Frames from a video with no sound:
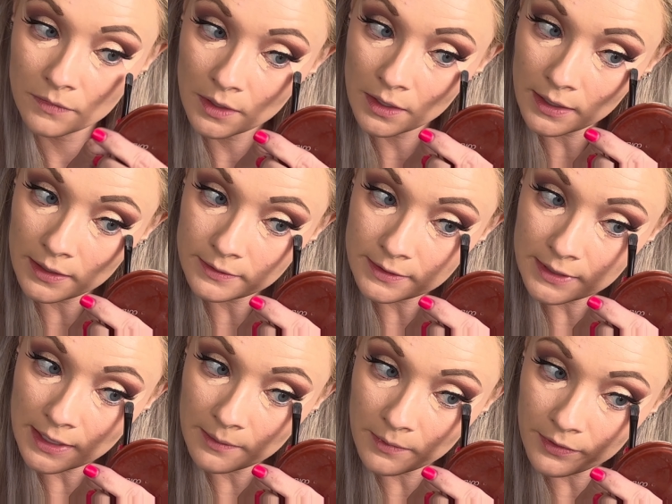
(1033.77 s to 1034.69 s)
And
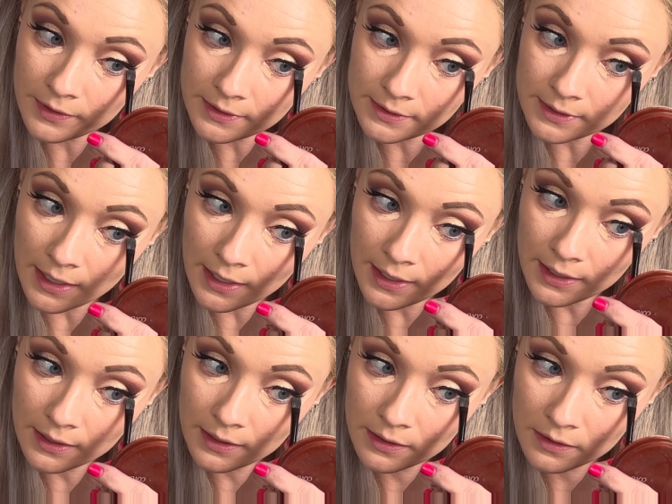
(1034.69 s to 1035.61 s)
same with this eye,
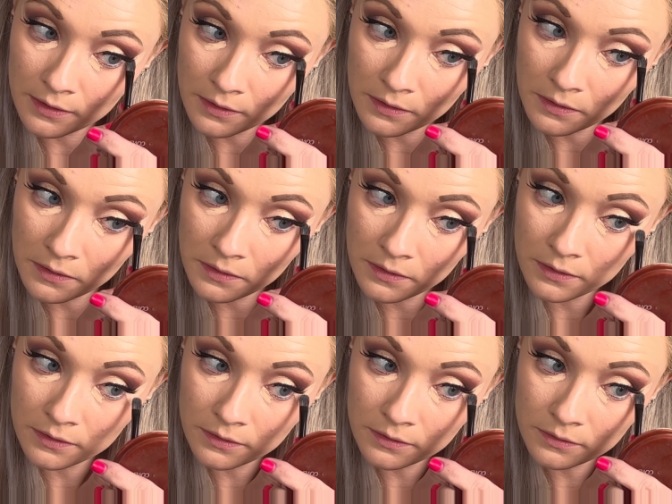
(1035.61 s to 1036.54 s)

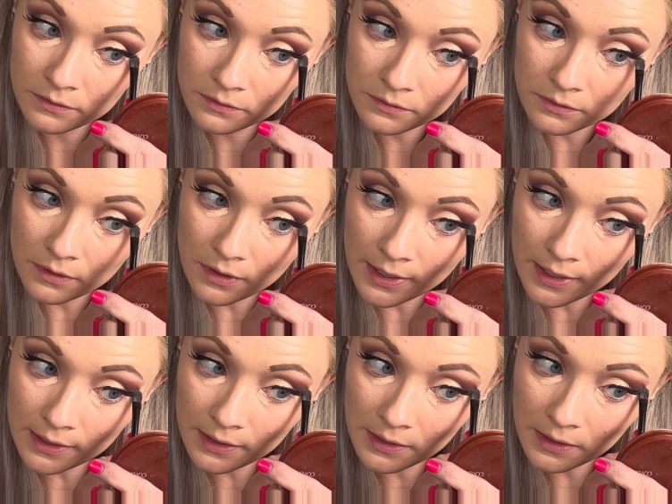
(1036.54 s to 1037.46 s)

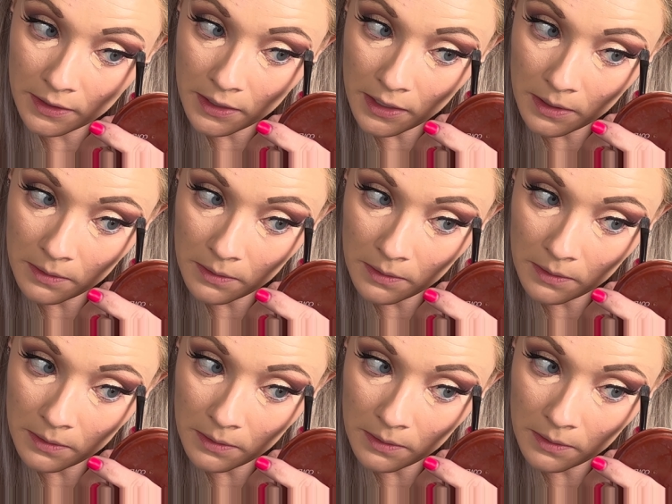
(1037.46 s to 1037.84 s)
dragging it up.